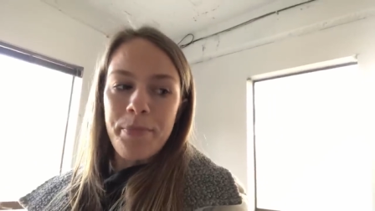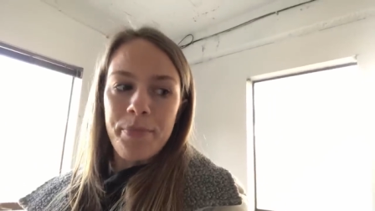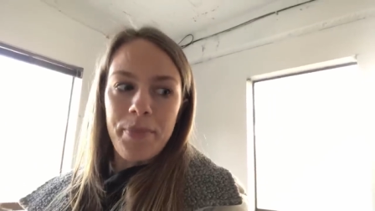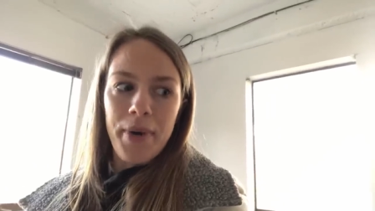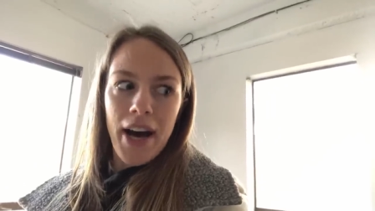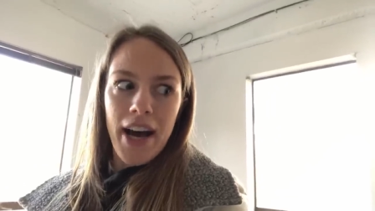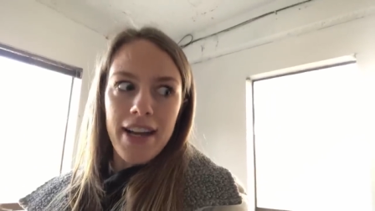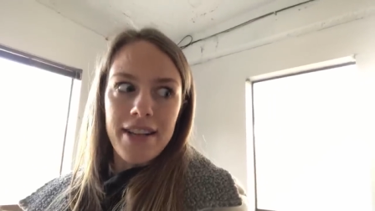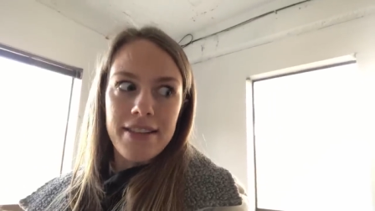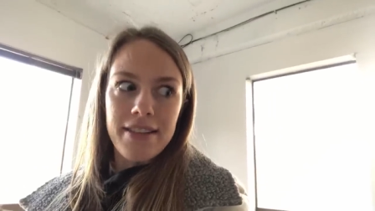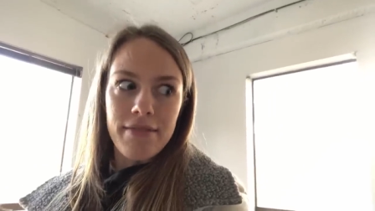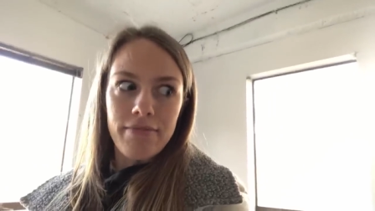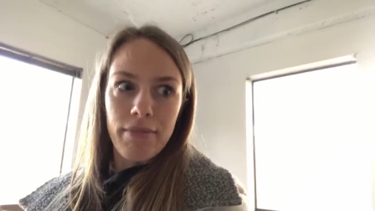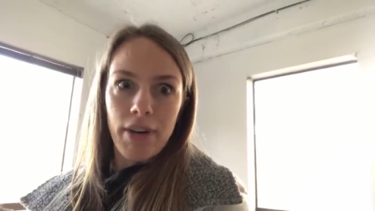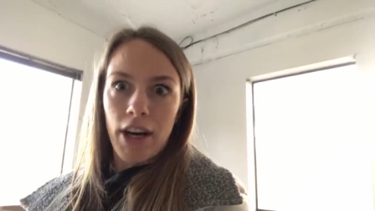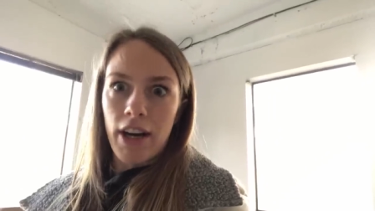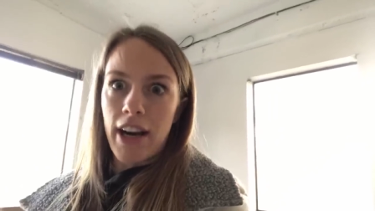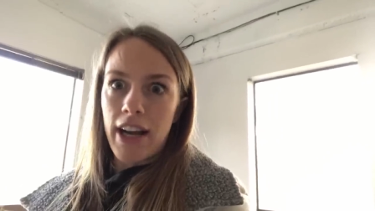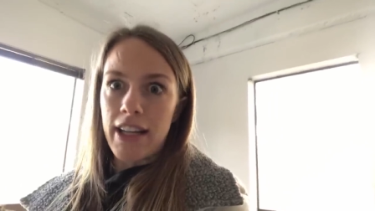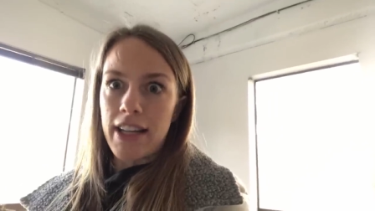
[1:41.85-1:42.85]
but
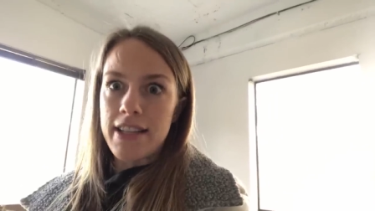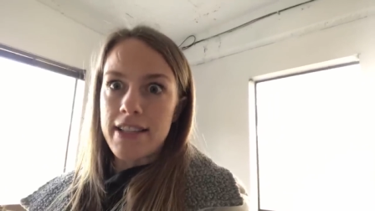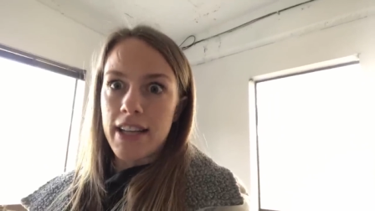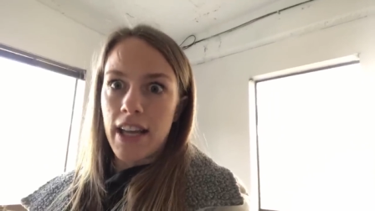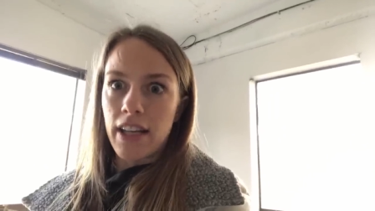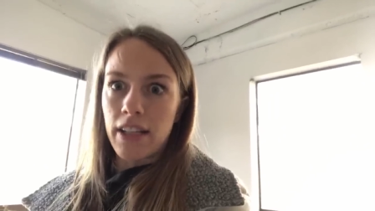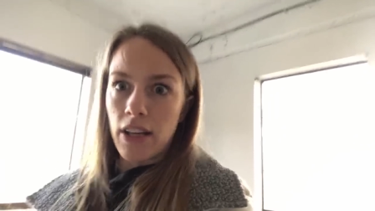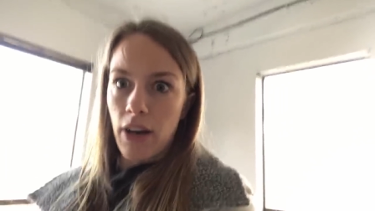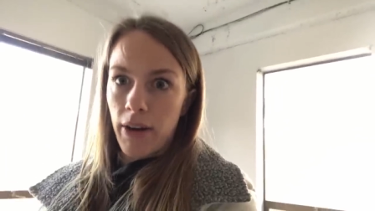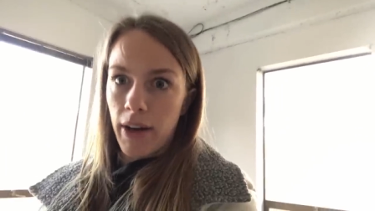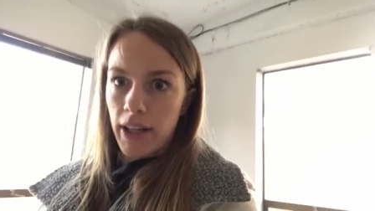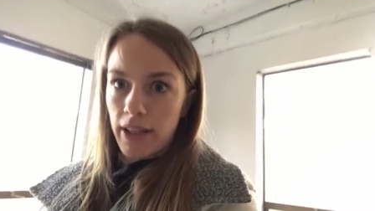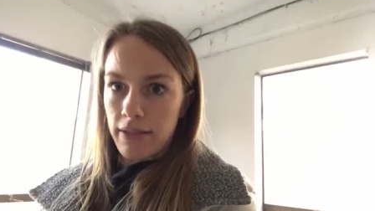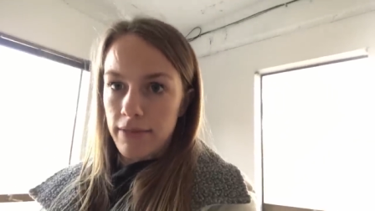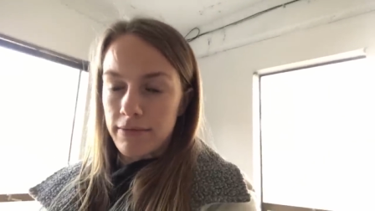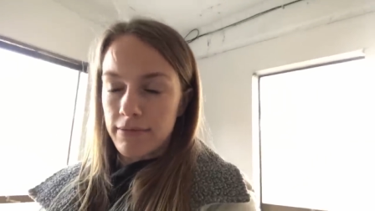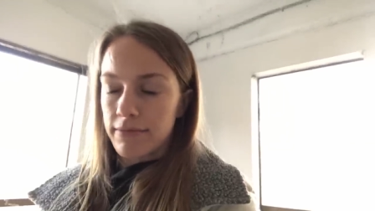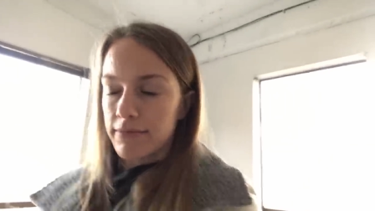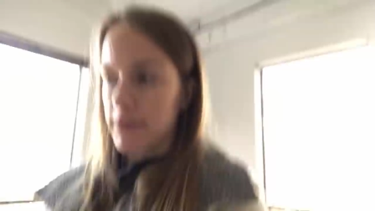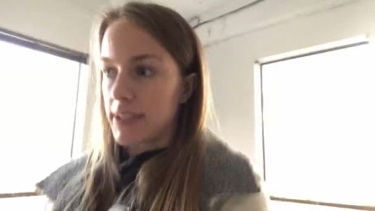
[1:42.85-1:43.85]
all right let's get going
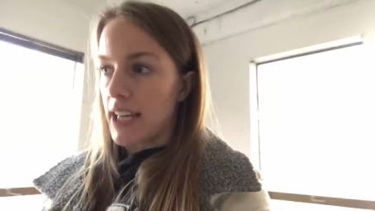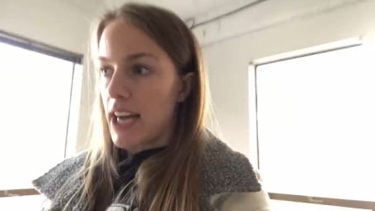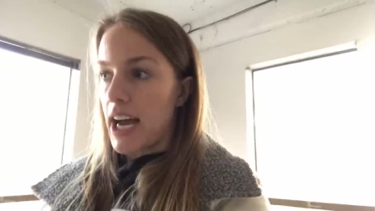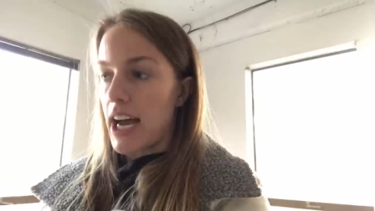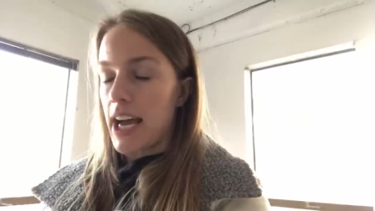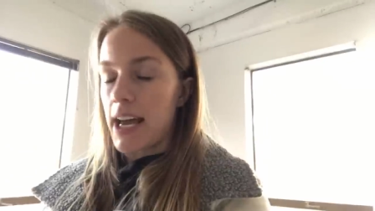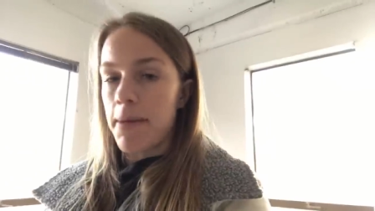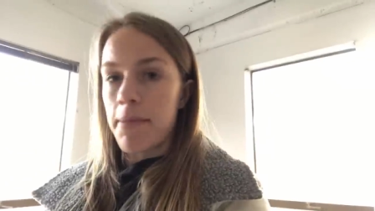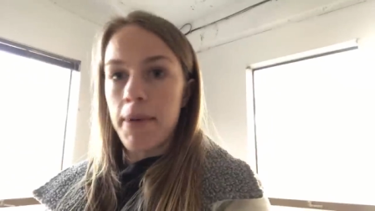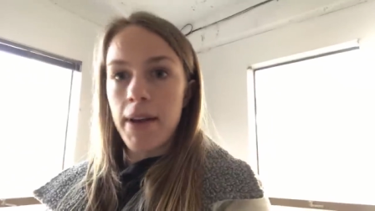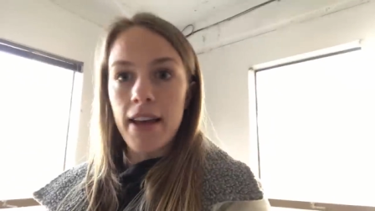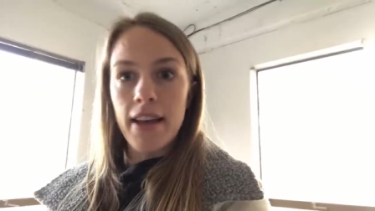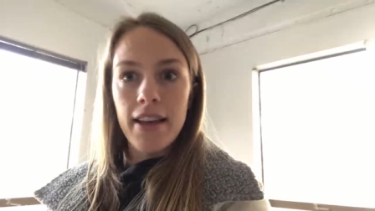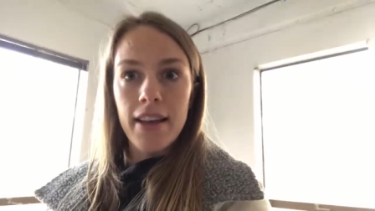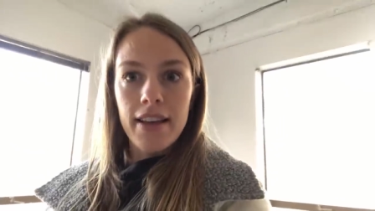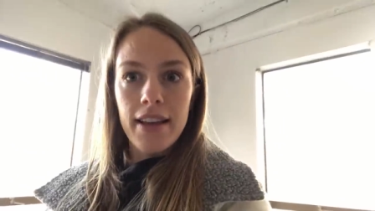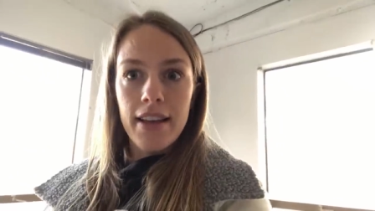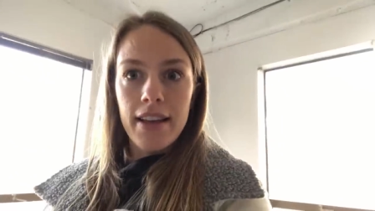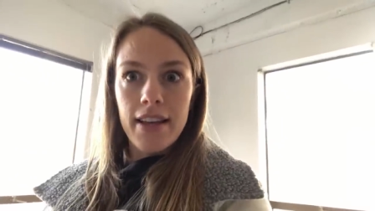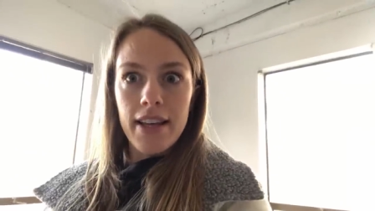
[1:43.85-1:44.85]
time
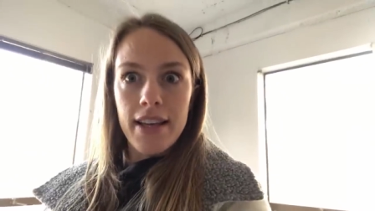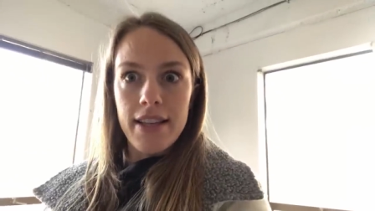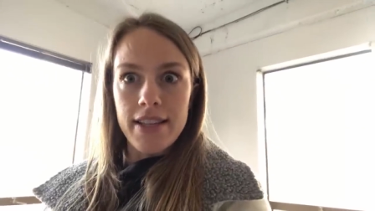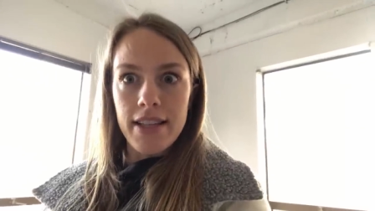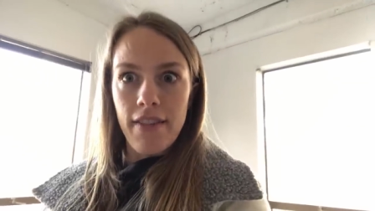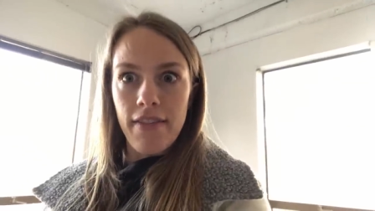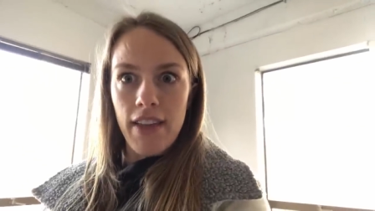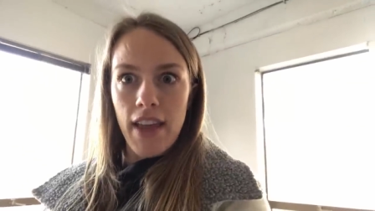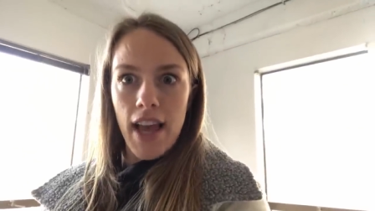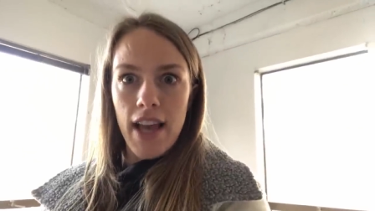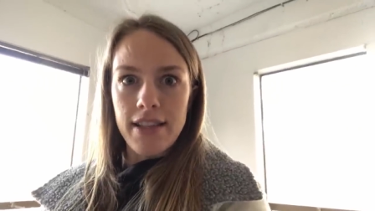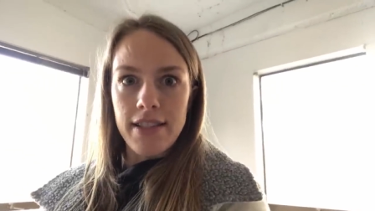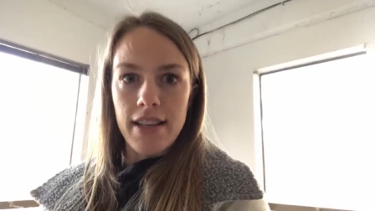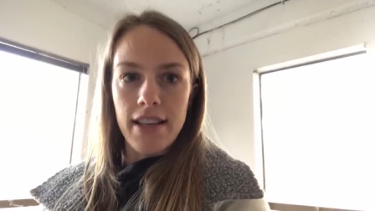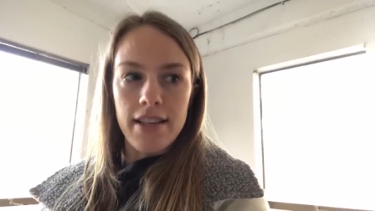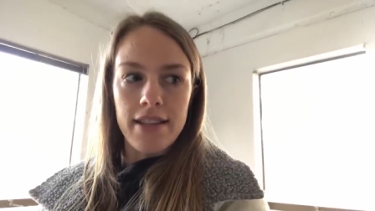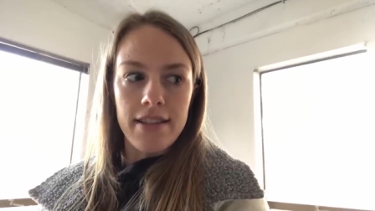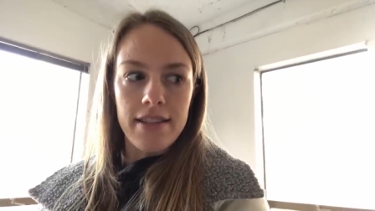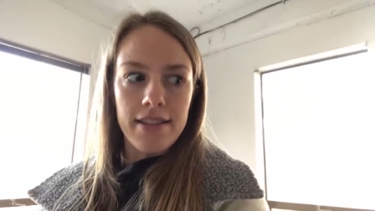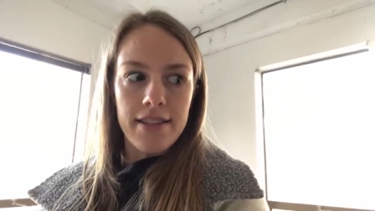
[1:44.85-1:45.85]
is of the
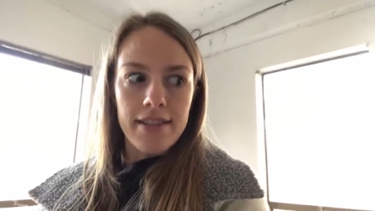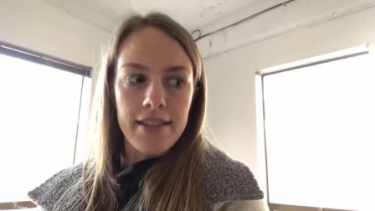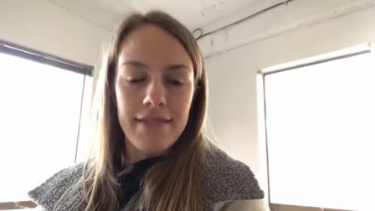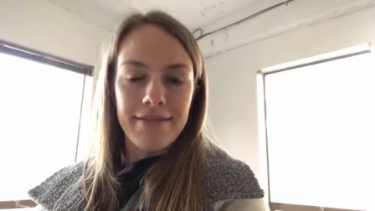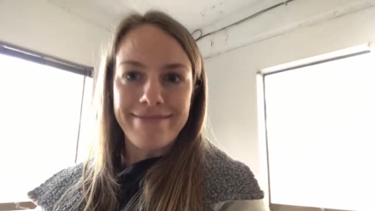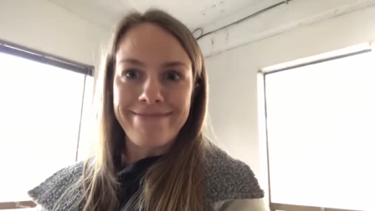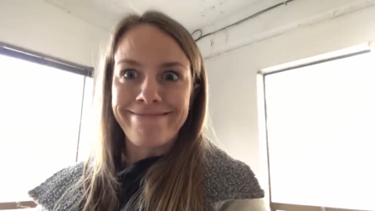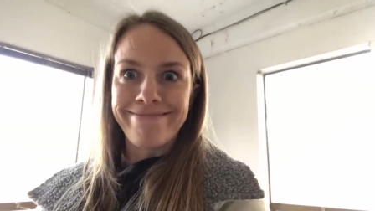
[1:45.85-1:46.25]
essence